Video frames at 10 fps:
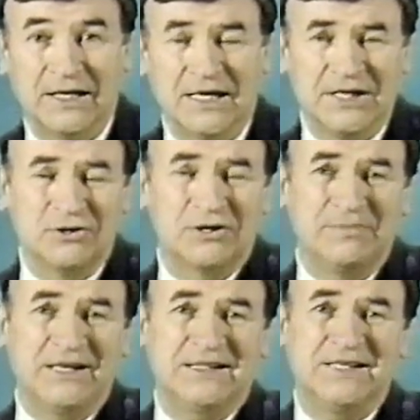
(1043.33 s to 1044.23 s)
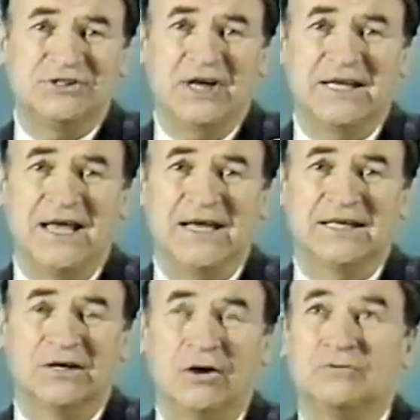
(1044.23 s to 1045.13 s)
And you can make these
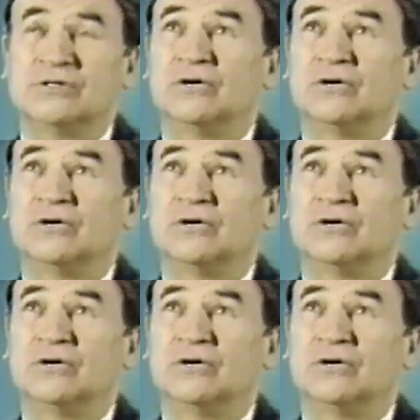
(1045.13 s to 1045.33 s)
gigantic loaves,